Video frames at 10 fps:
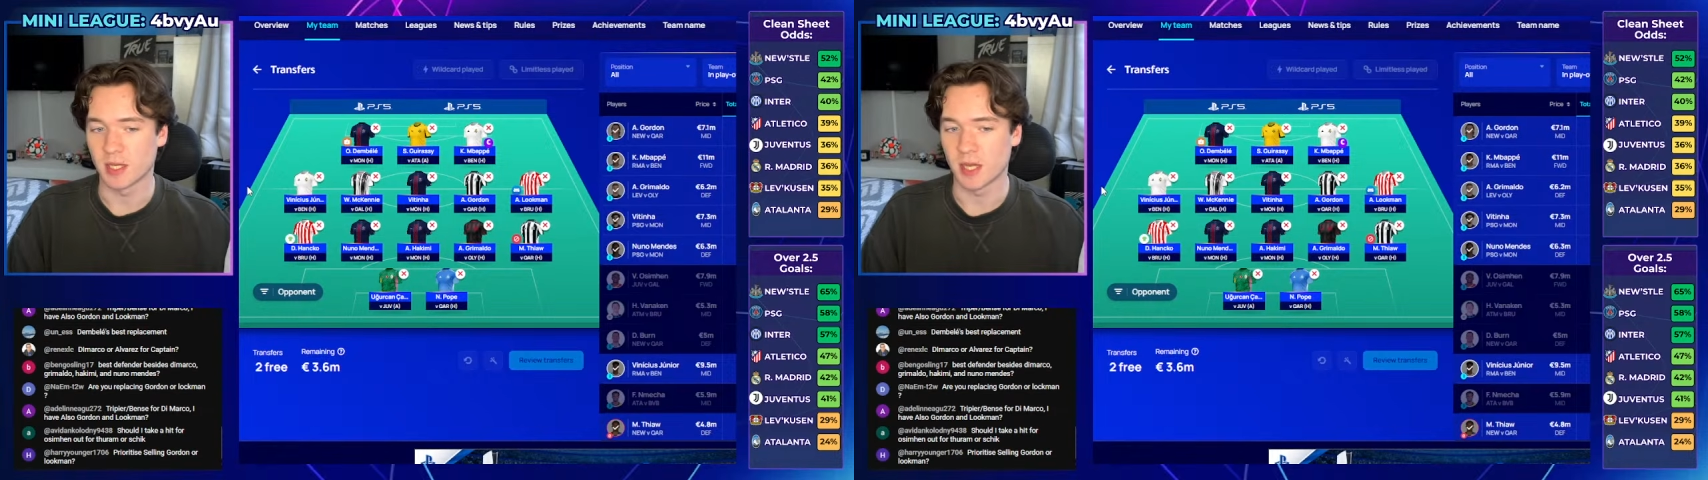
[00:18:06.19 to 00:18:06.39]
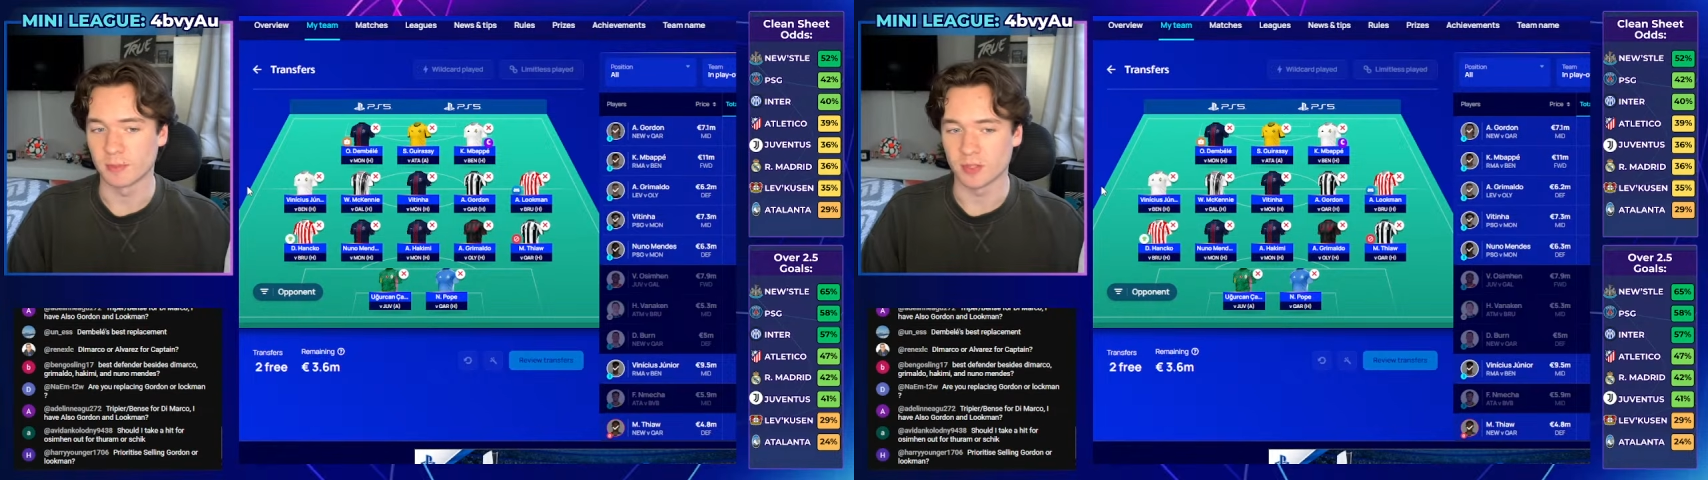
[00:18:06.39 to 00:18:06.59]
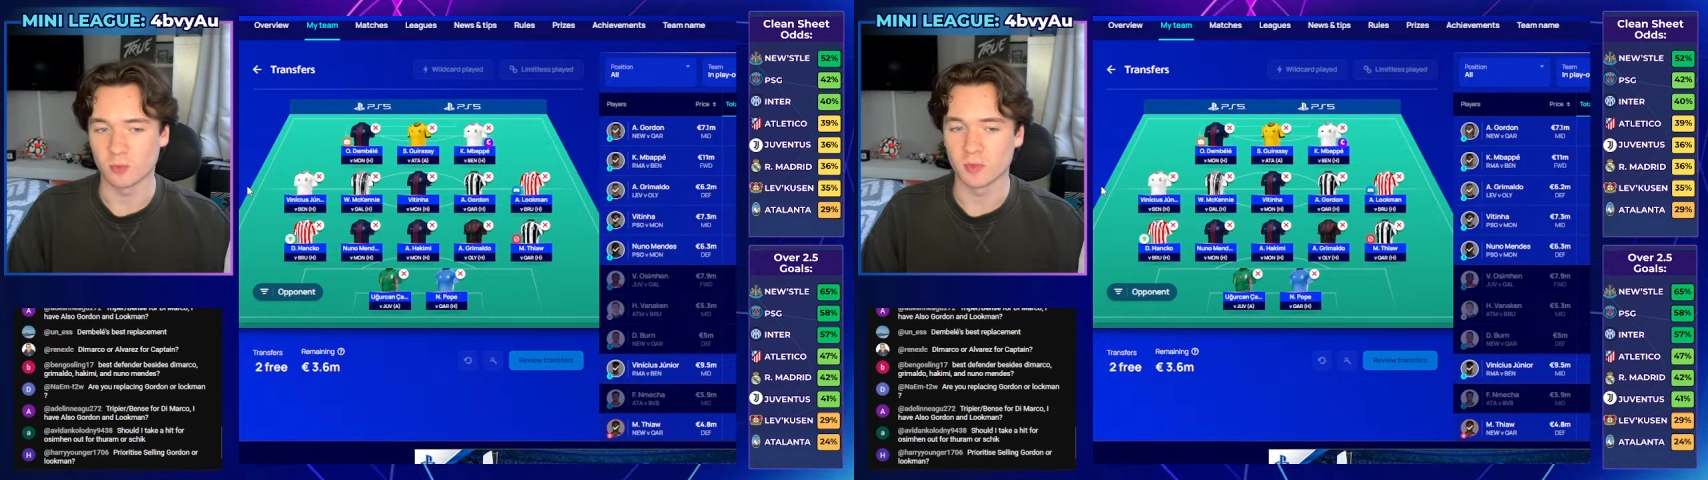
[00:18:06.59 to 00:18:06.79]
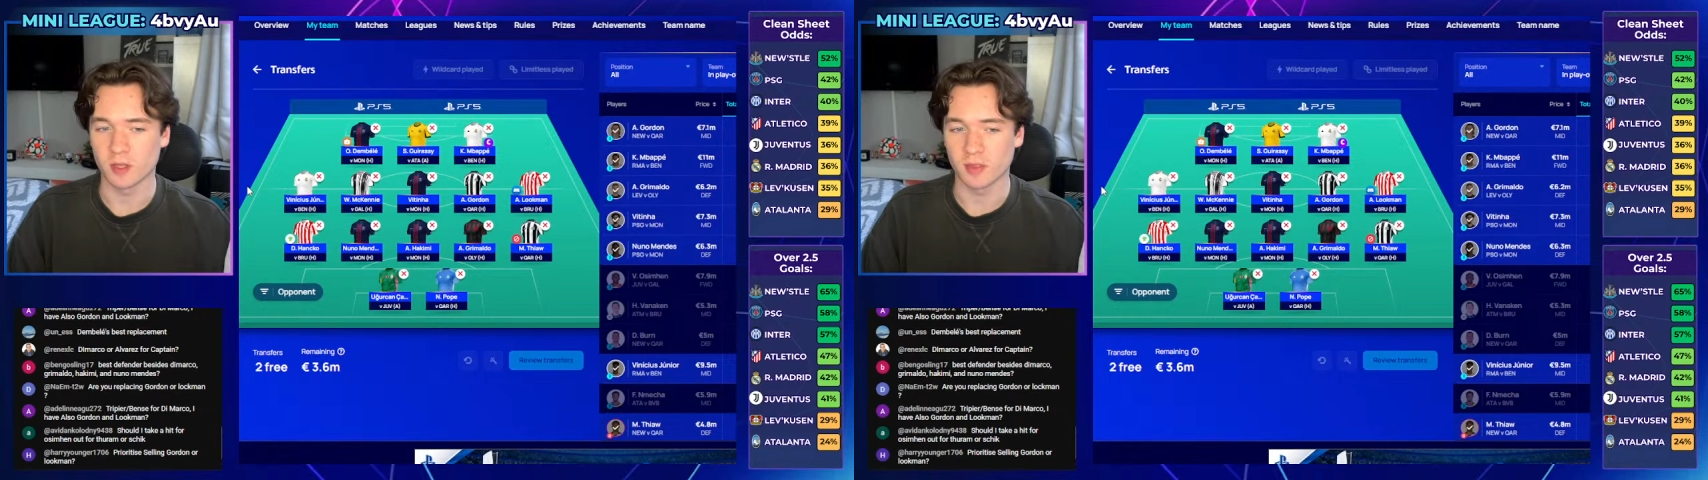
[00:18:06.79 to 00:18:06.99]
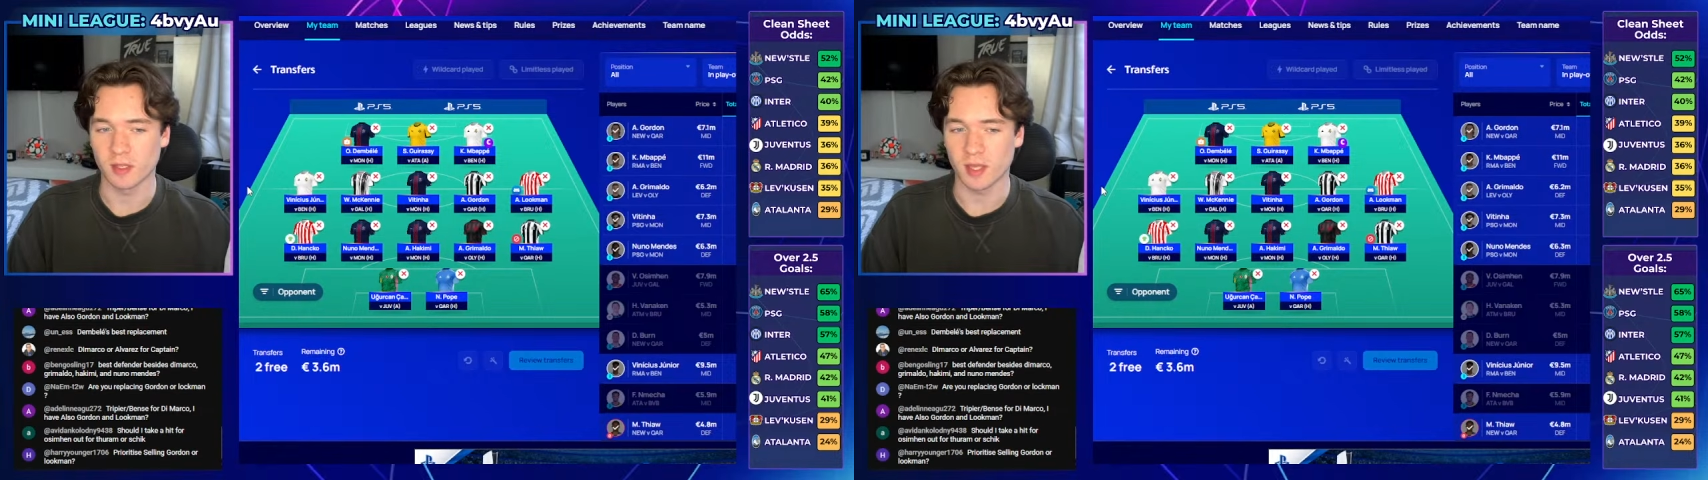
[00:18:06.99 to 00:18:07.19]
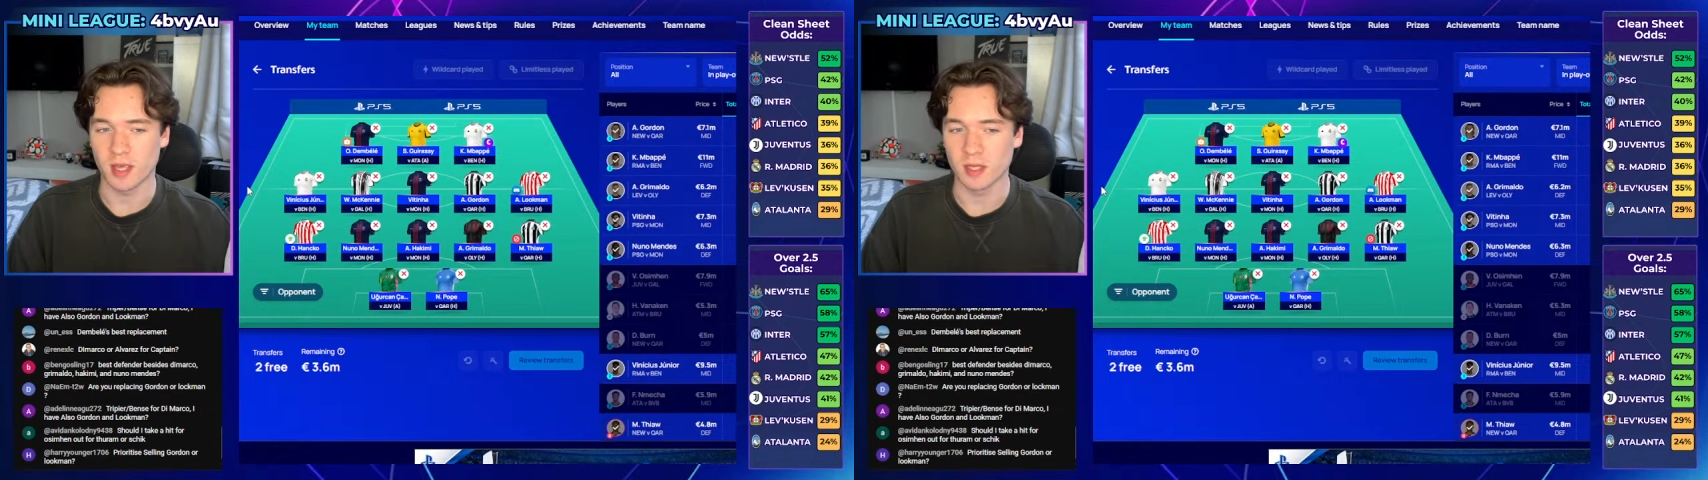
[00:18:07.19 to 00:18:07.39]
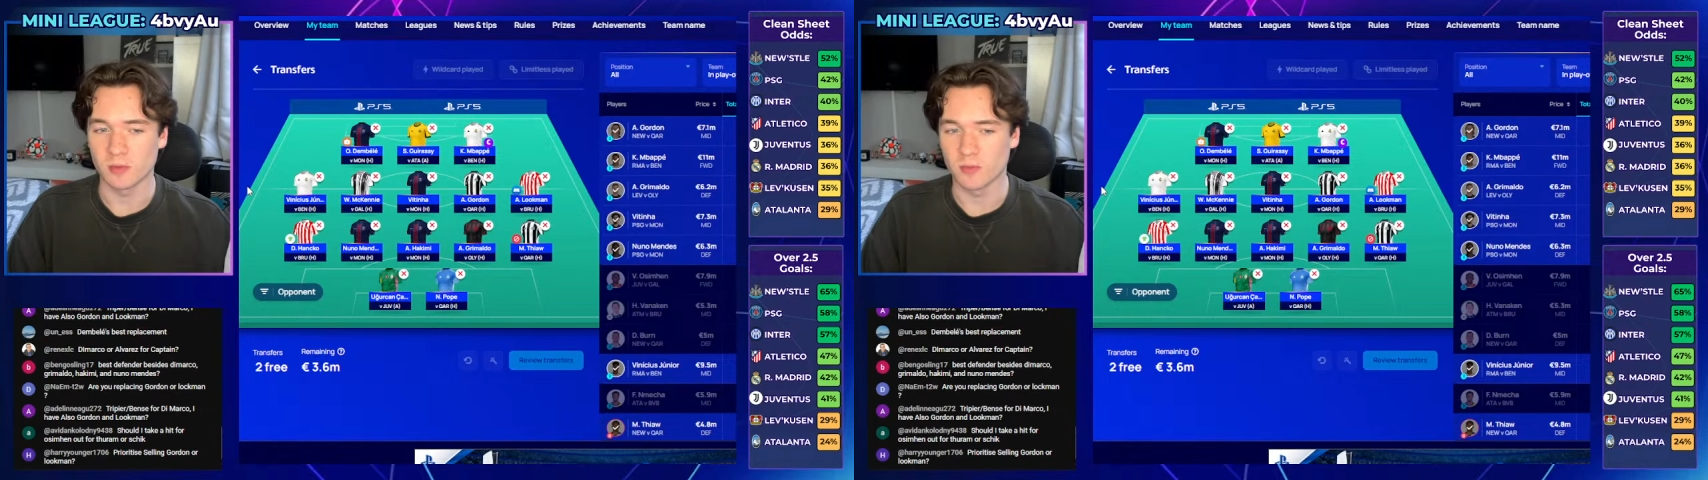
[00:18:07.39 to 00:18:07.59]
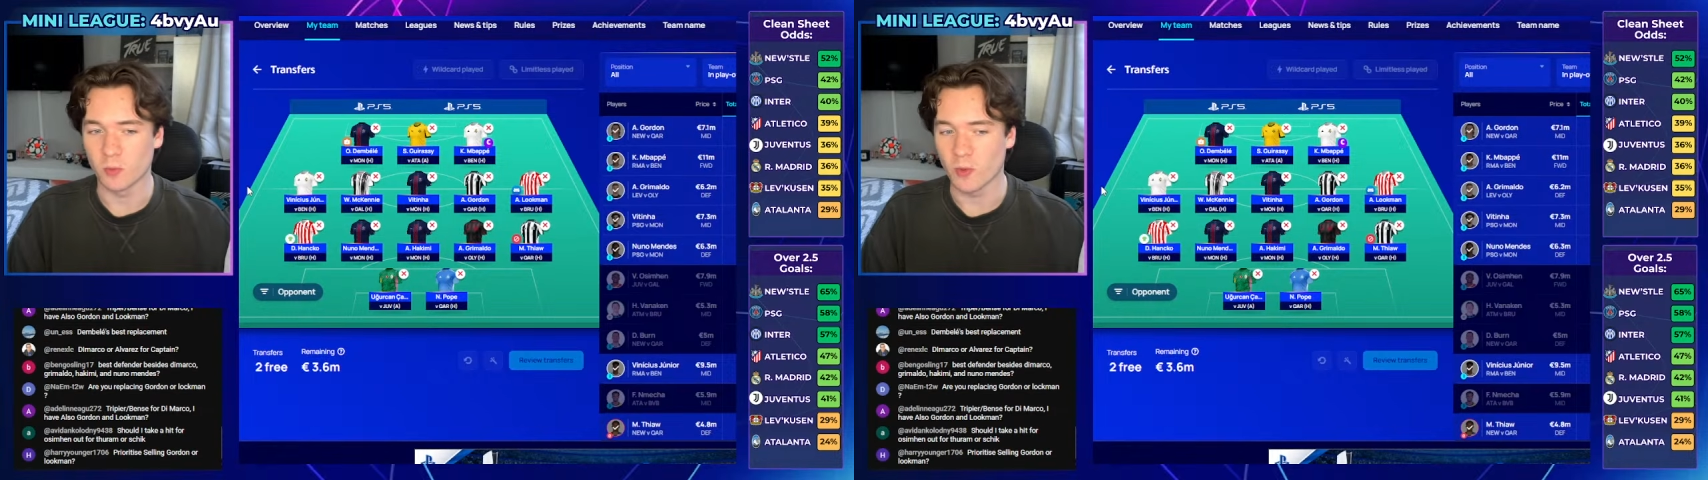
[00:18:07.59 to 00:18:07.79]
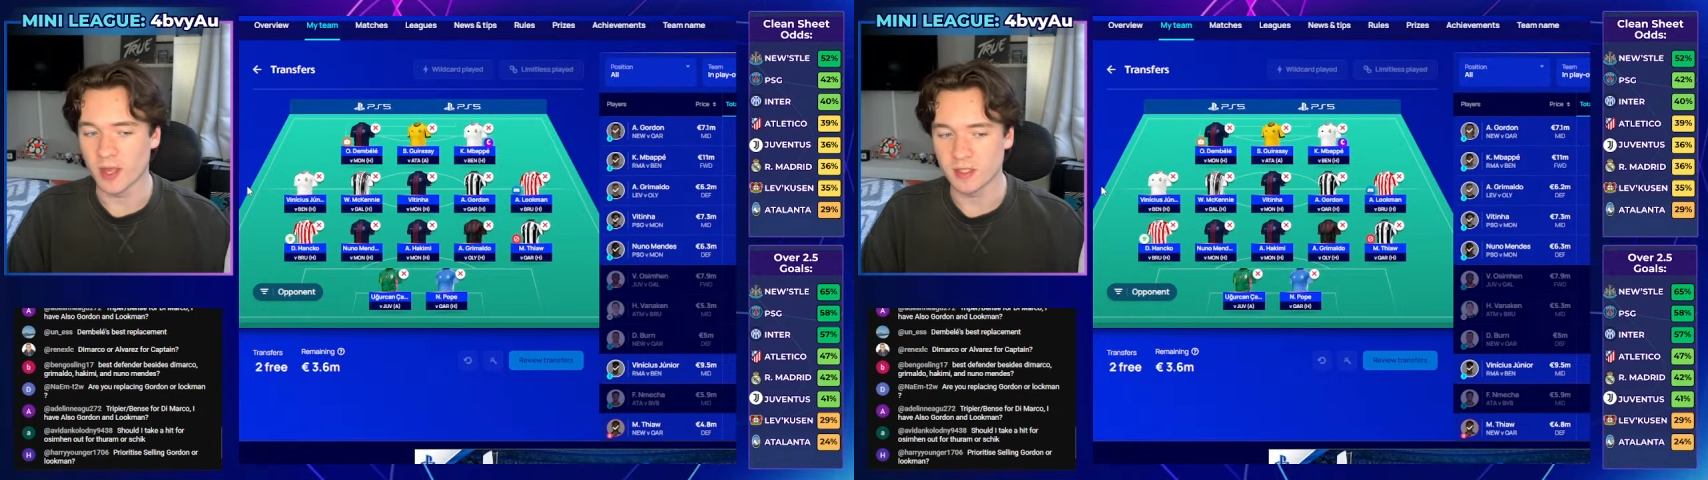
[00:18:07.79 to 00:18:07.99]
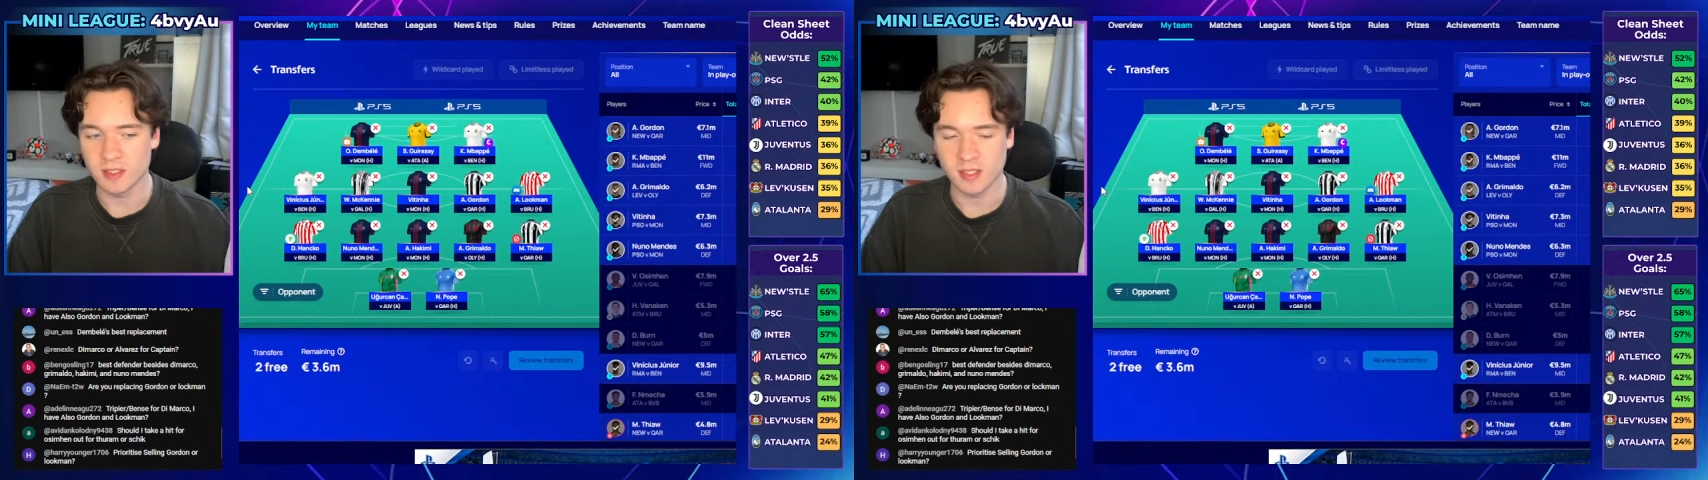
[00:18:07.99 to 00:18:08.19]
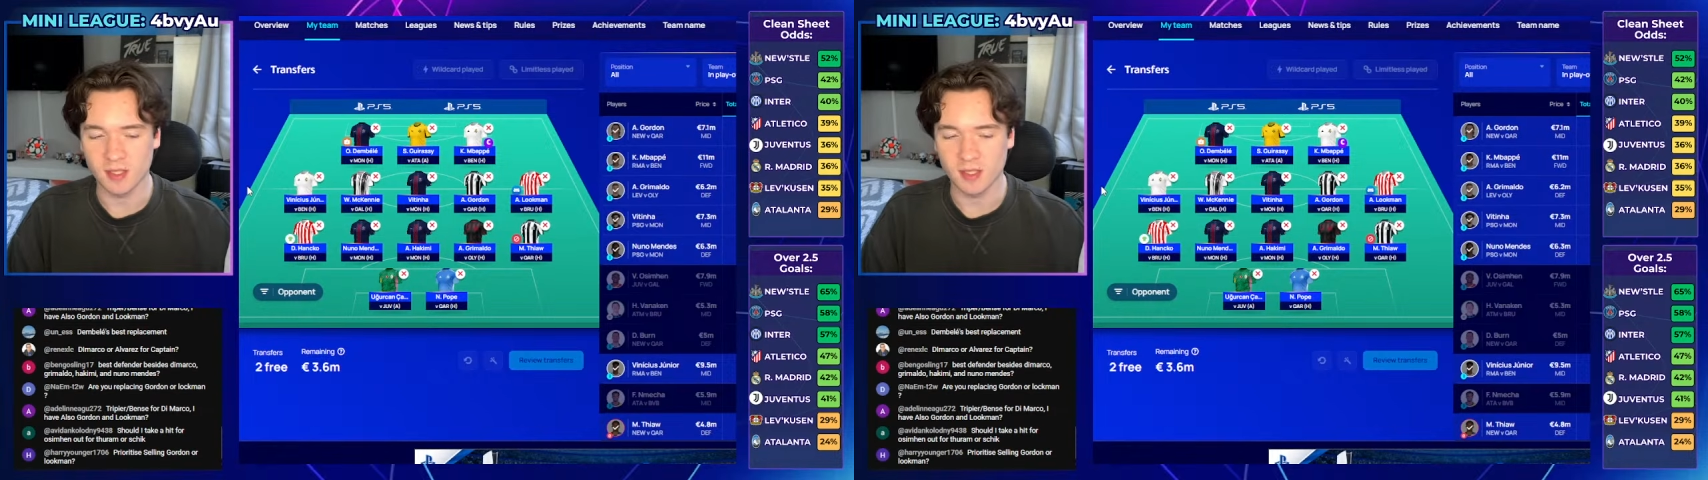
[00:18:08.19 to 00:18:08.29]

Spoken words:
I don't really think any of the Wednesday